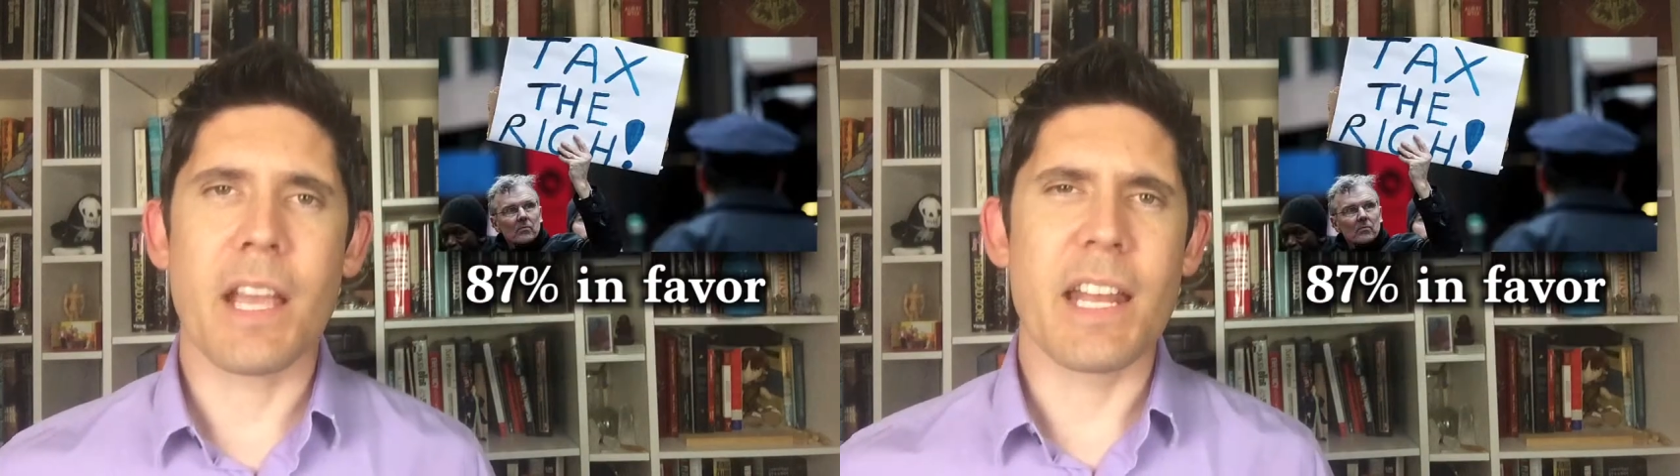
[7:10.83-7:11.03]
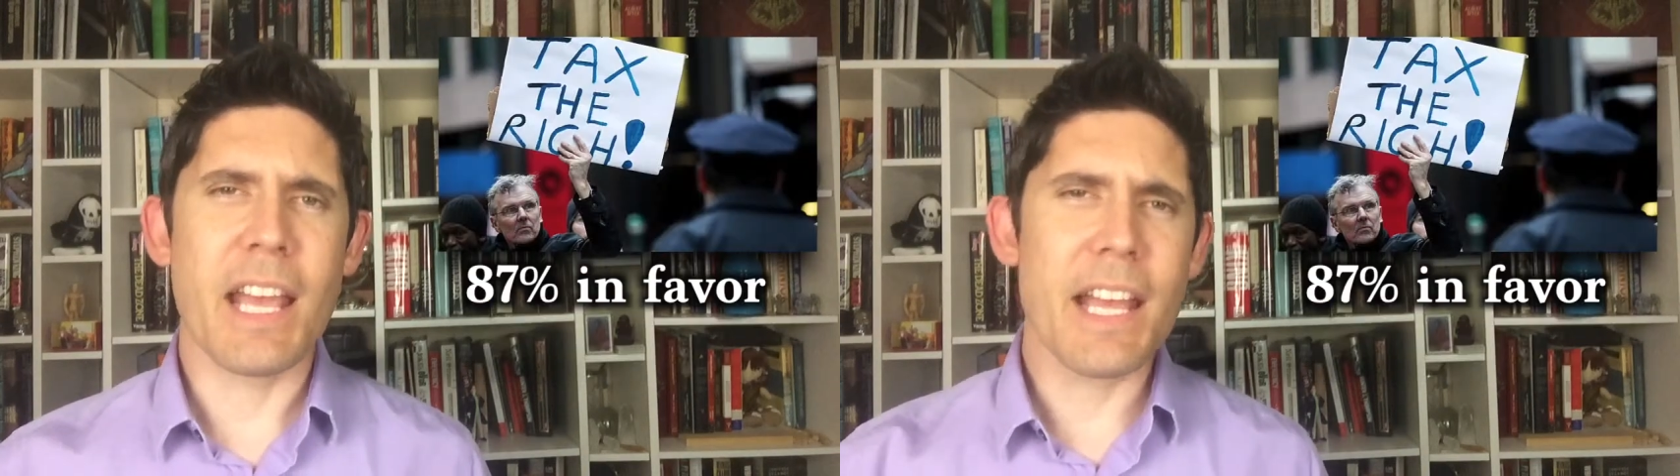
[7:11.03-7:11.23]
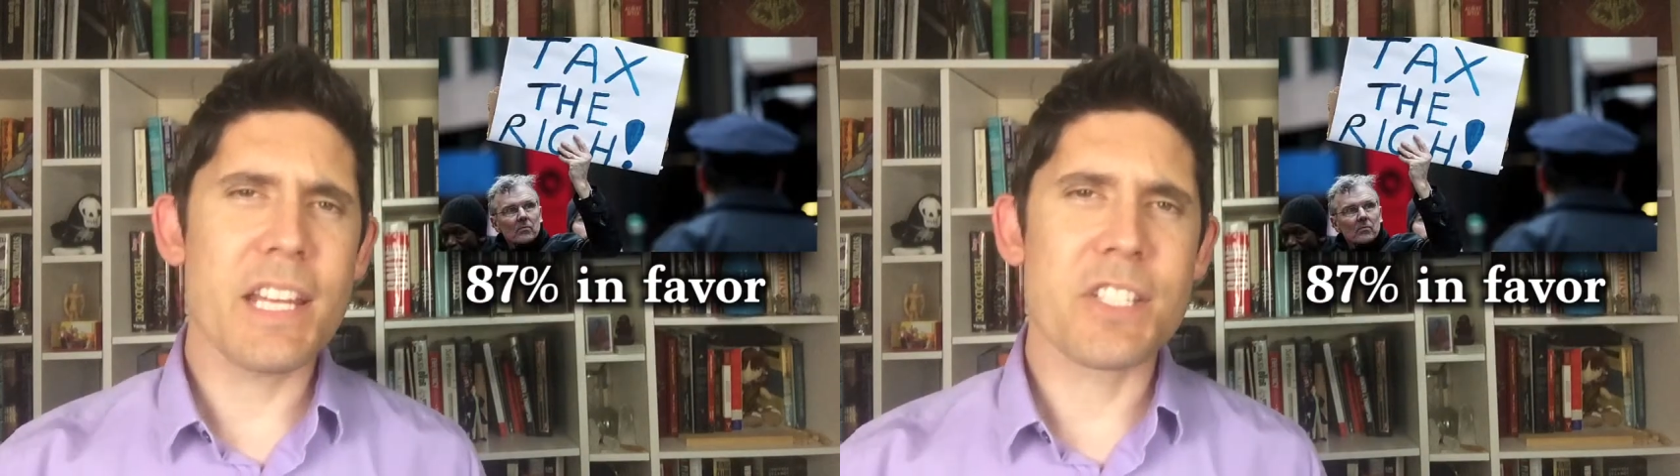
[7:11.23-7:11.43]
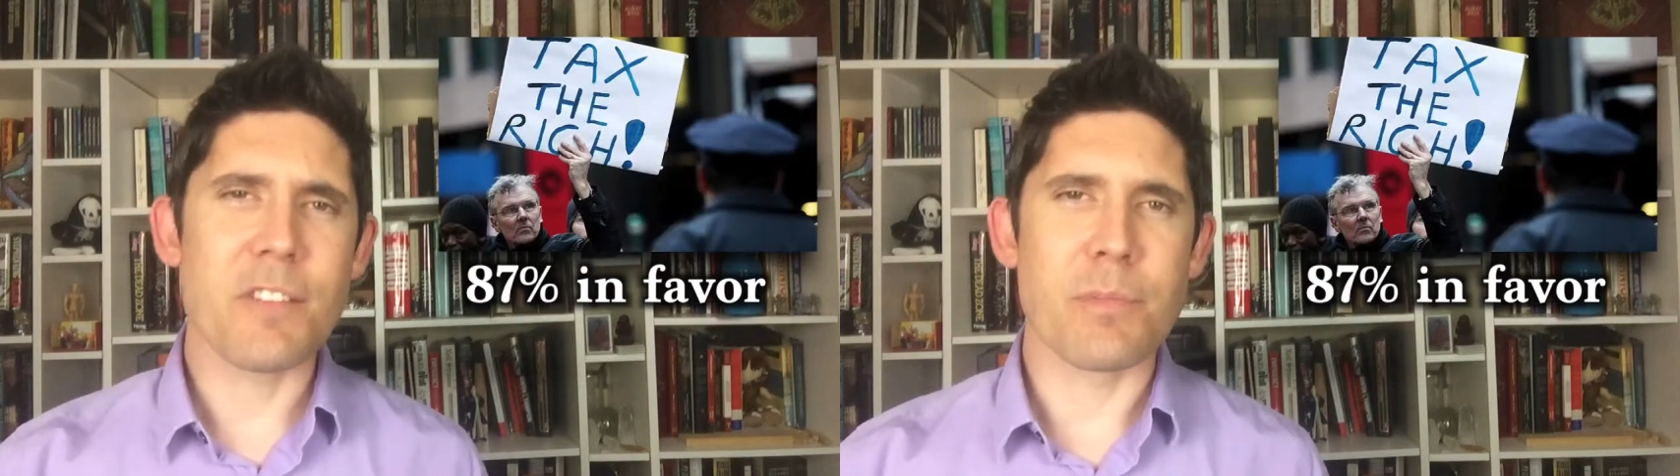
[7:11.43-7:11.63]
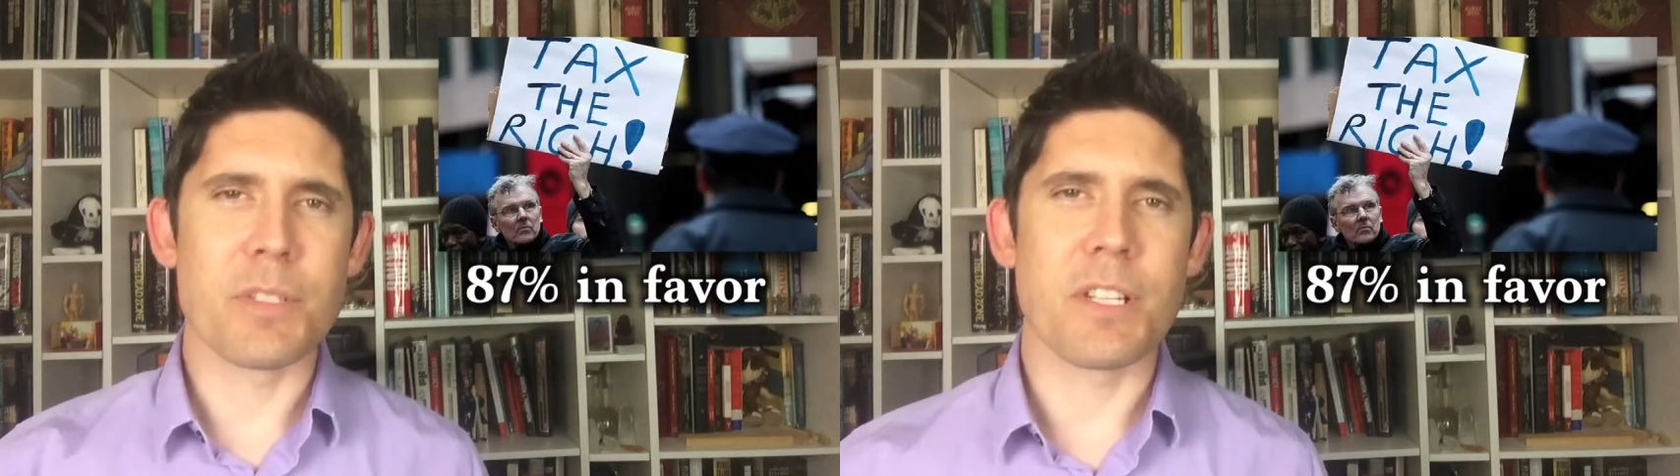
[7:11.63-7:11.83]
And
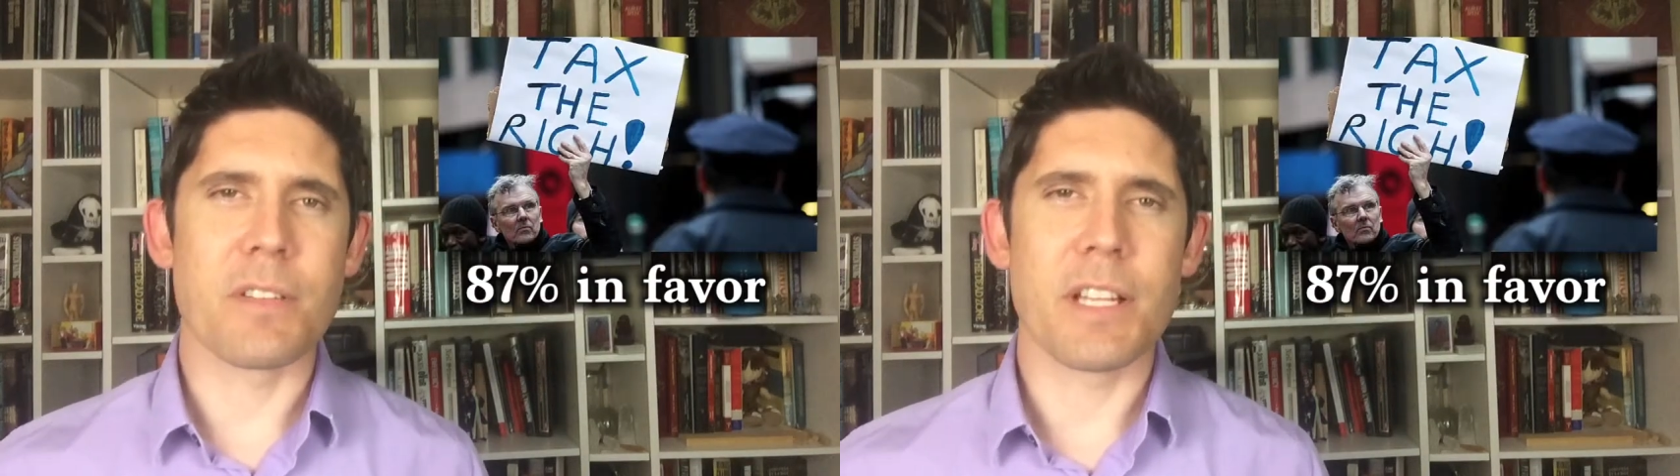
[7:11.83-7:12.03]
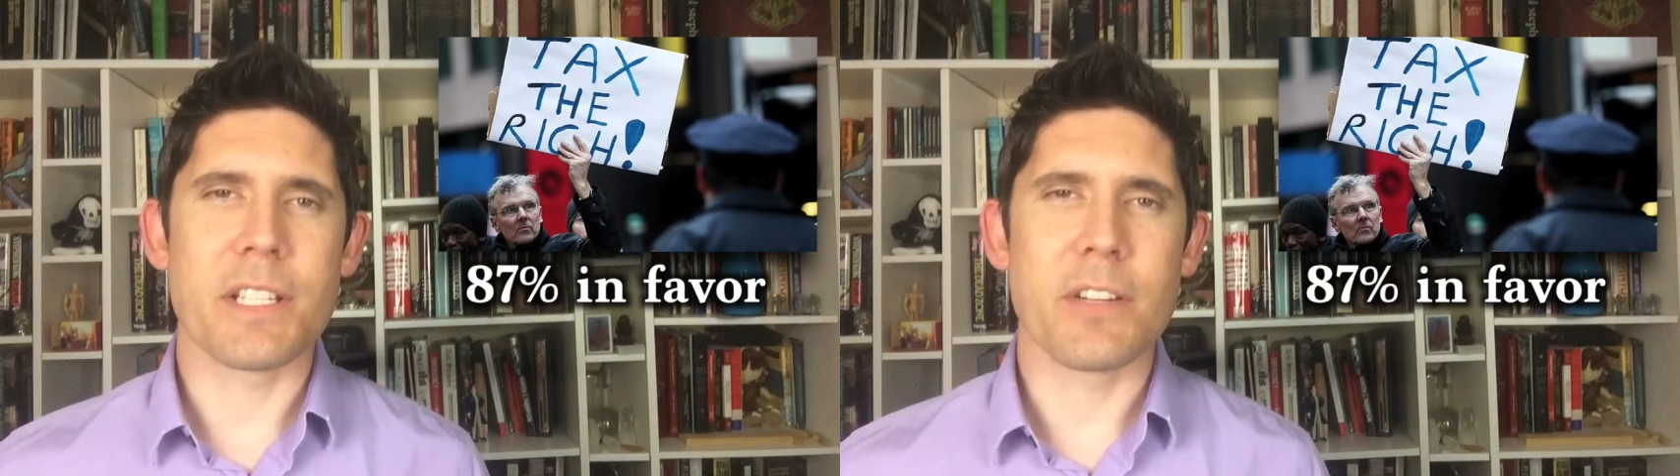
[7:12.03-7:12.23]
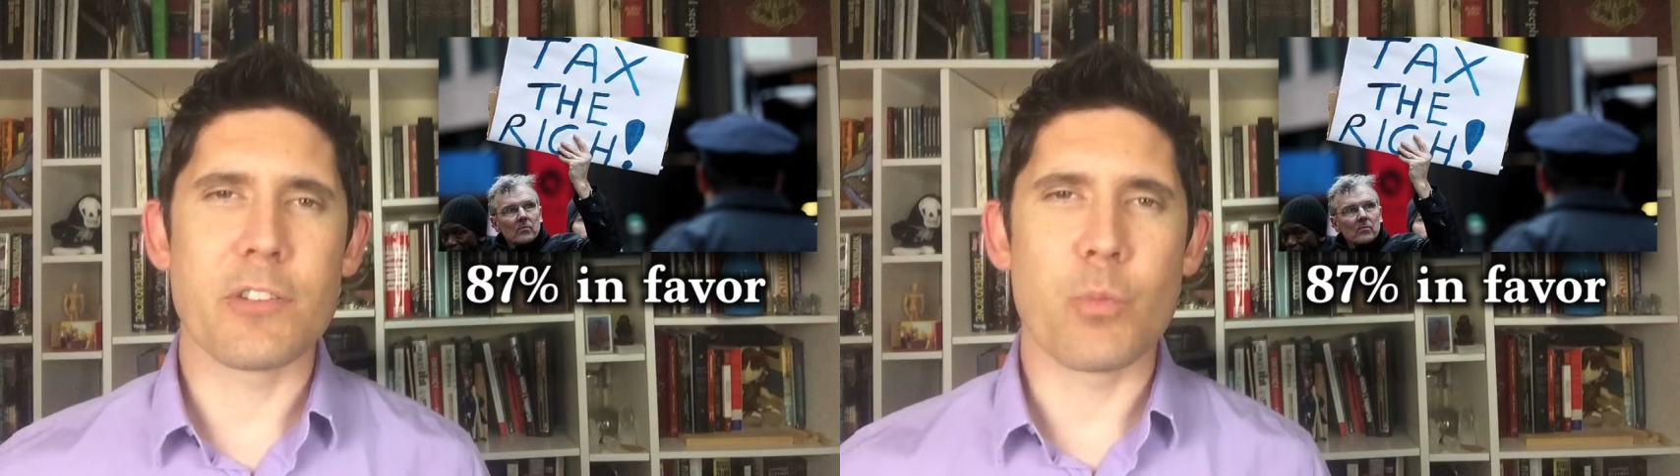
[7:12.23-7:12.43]
87% of Latinos